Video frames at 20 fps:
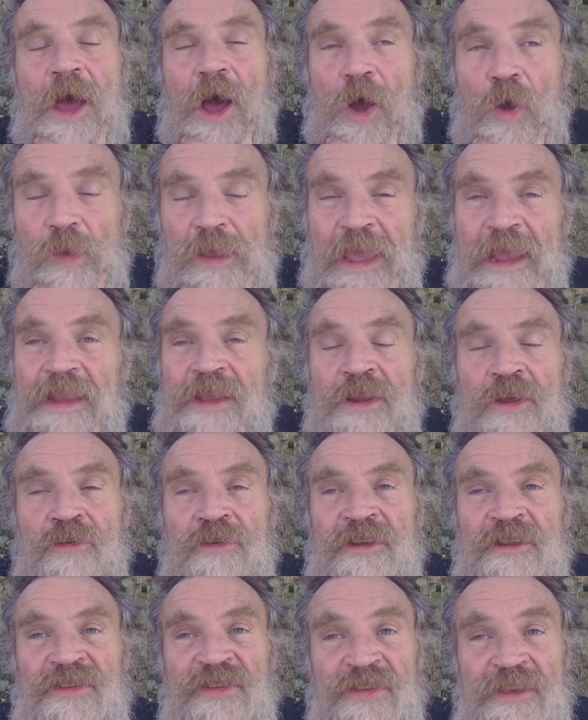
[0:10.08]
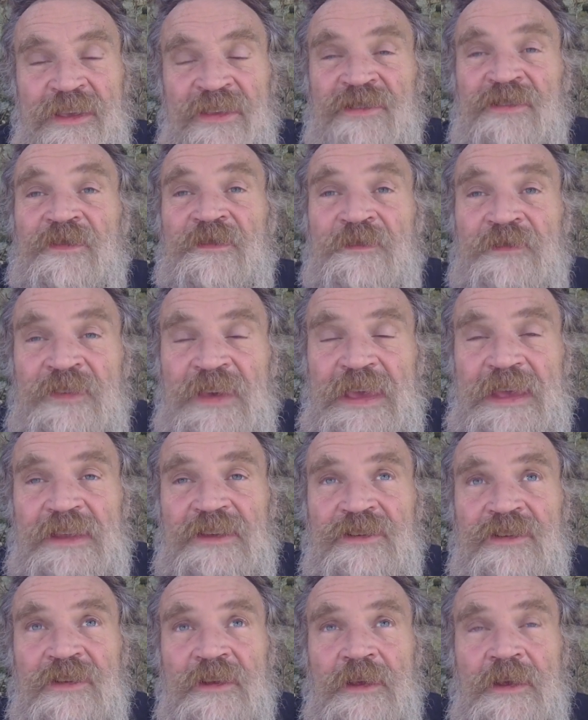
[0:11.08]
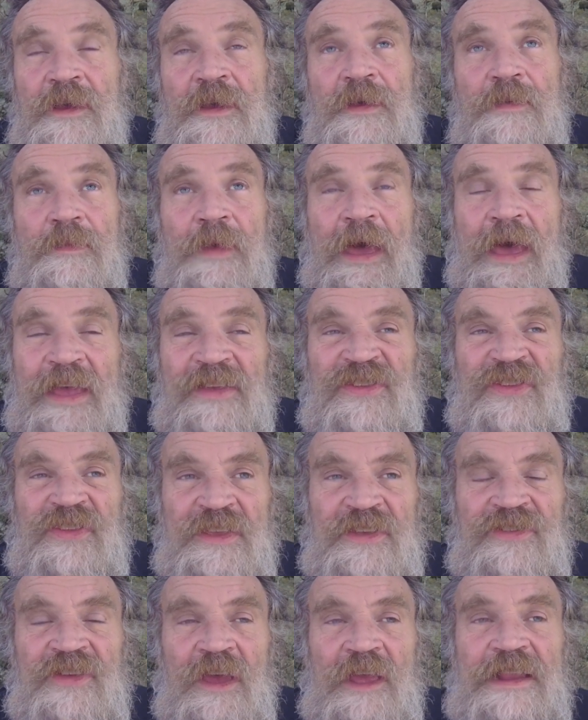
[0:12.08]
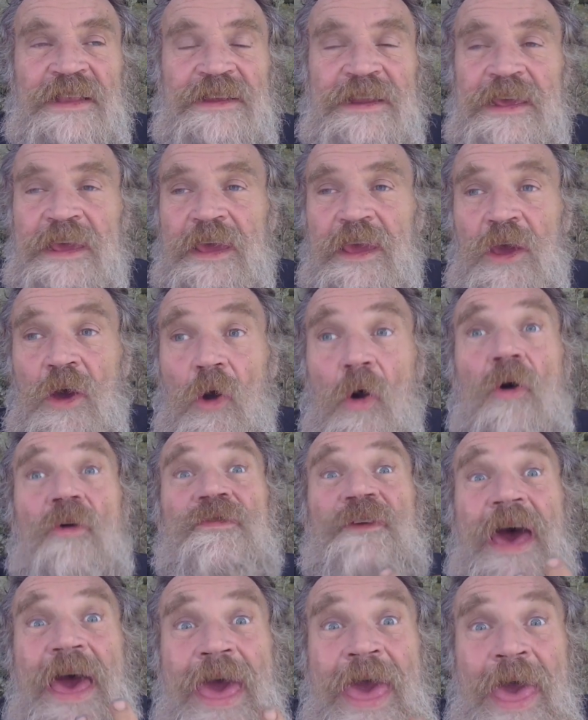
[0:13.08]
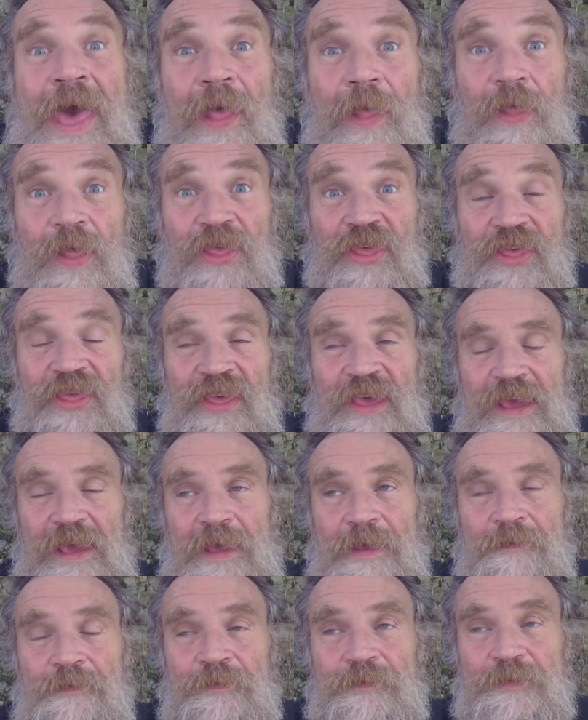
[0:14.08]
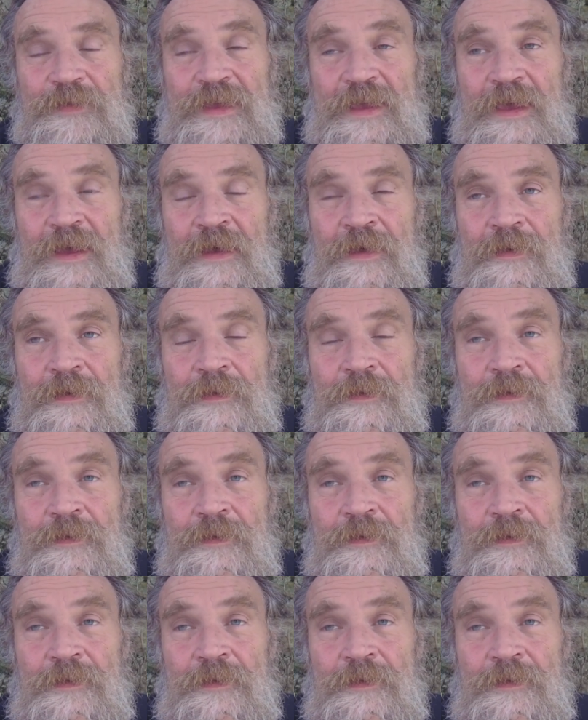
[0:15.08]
Okay, notice this fit has this idea of healthy, yeah?